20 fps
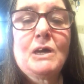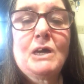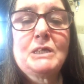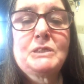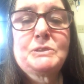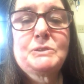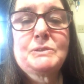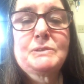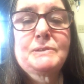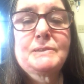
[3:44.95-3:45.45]

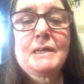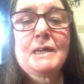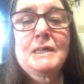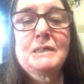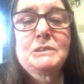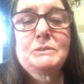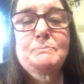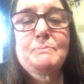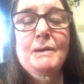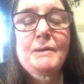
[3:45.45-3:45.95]

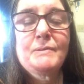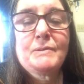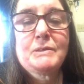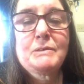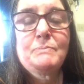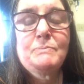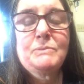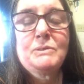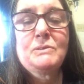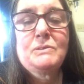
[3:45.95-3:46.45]
ostracized by the
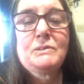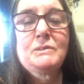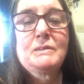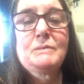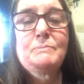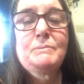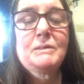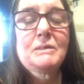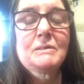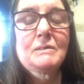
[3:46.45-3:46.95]
community
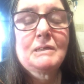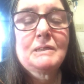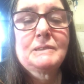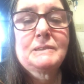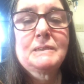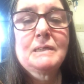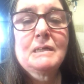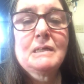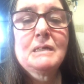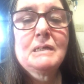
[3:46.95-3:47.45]
because